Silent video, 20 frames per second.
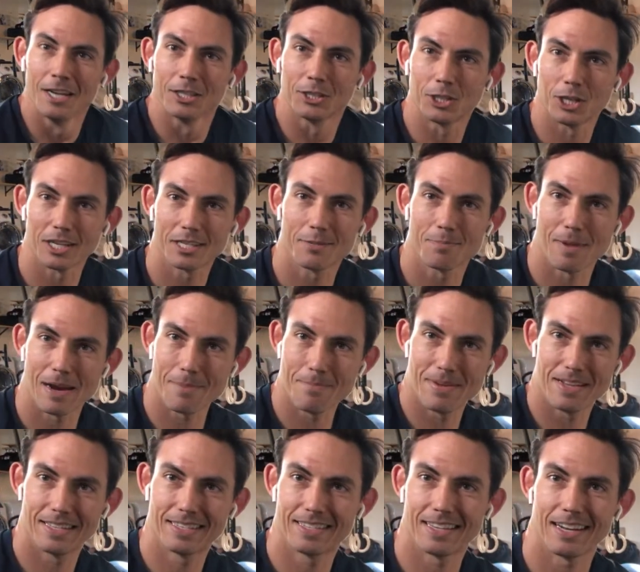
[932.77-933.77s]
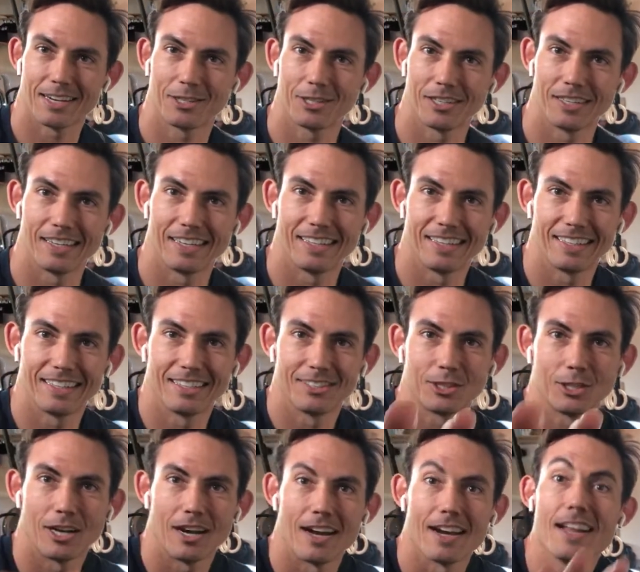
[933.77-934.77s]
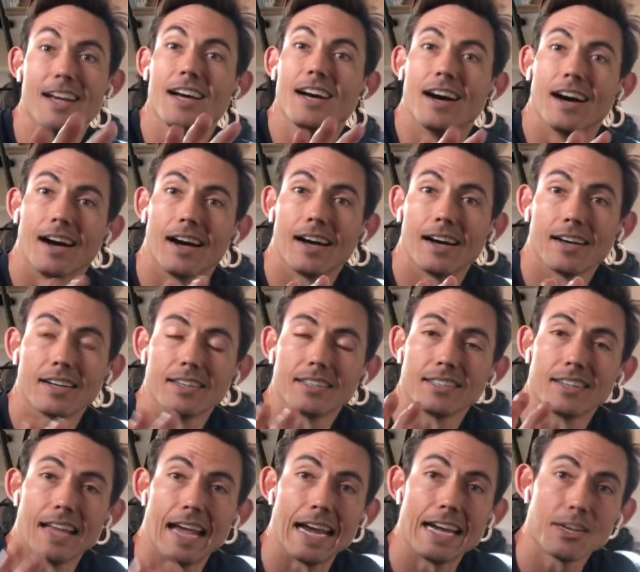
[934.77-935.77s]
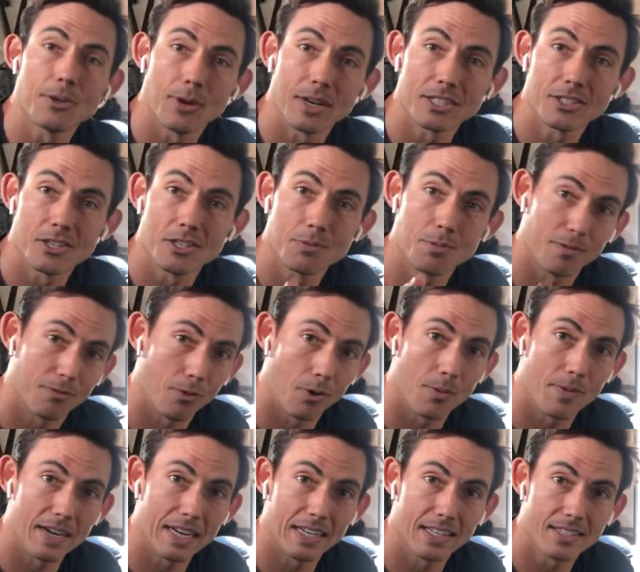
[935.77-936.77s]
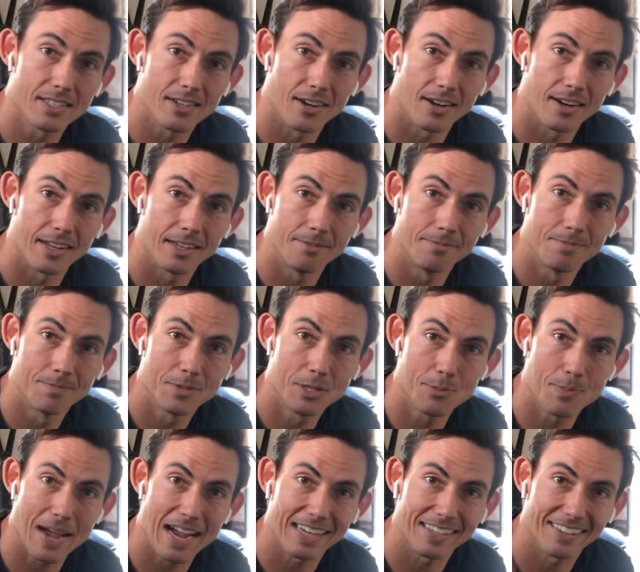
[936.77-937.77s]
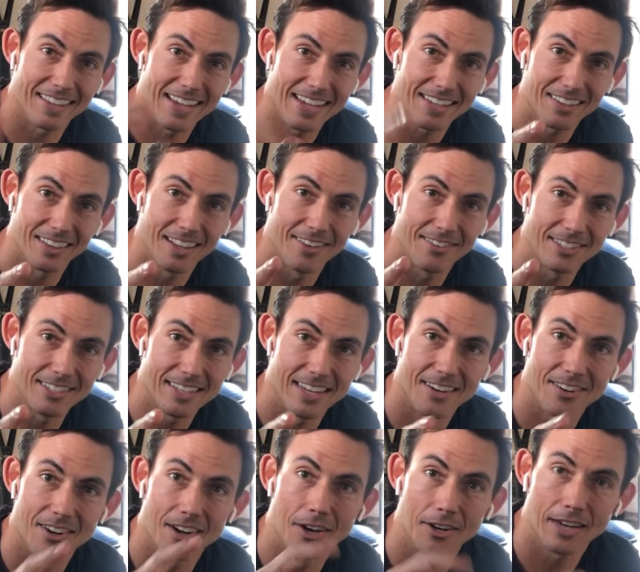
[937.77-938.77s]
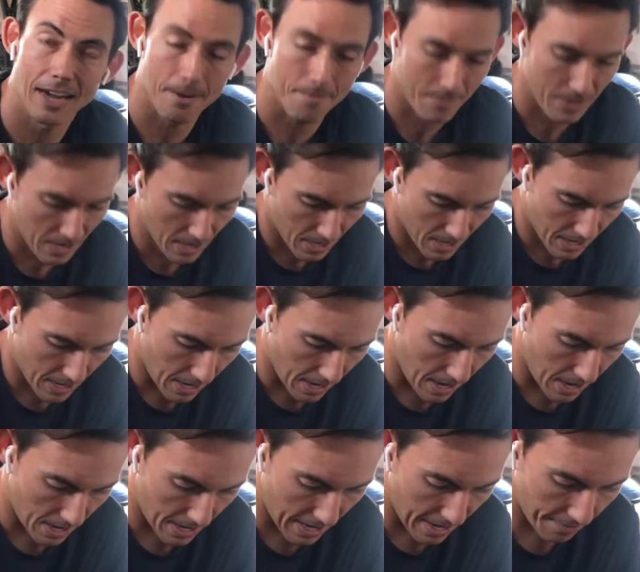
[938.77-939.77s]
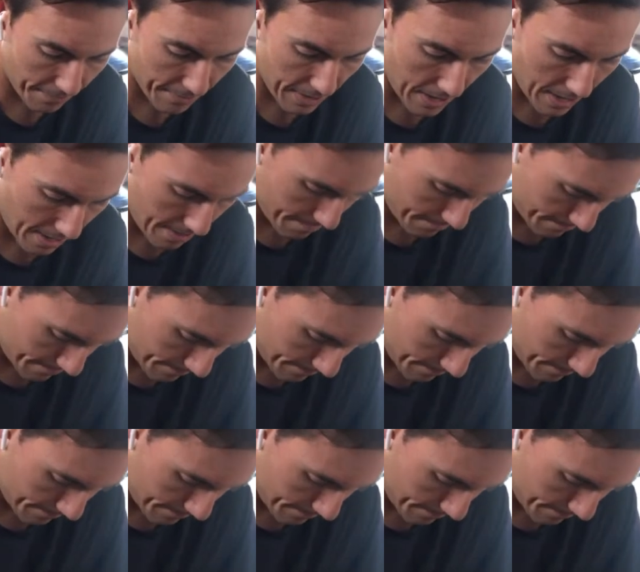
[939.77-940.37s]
Just my midsection in the shot. Any questions before we get started? Smack like, love it, Sandra. Okay. If not,